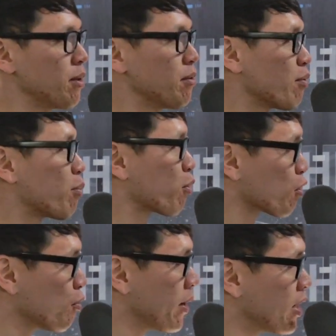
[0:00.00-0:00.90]
bit of
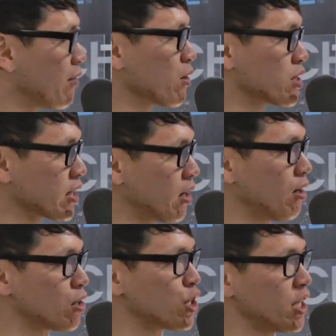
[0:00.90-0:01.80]
improvement of your
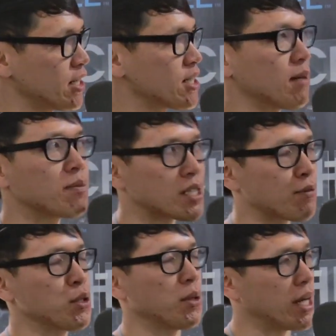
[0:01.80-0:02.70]
technology and some
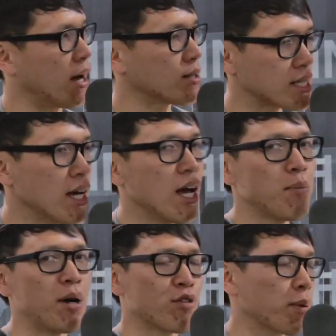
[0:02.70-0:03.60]
stuff to announce.
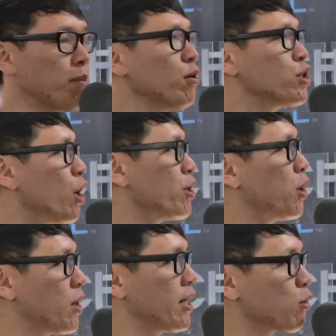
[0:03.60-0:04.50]
But for people who don't
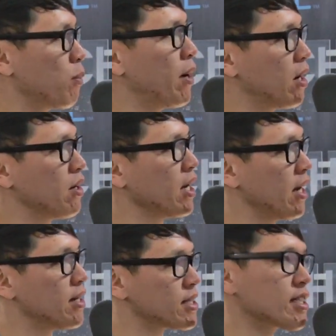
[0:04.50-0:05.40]
know what Liquipel
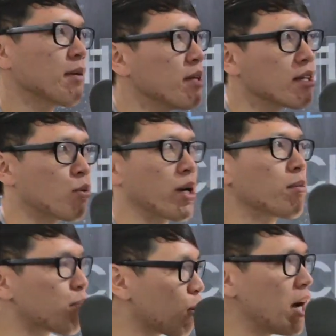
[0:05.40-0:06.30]
is, give me the quick
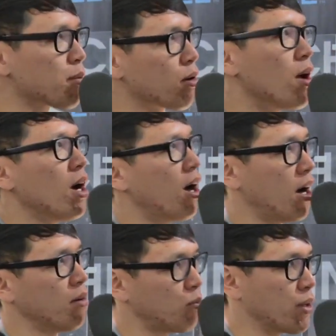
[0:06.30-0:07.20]
primer
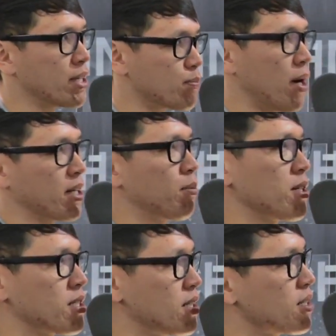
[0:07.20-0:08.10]
on what this bonding
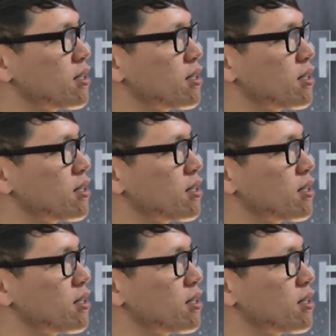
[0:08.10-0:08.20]
process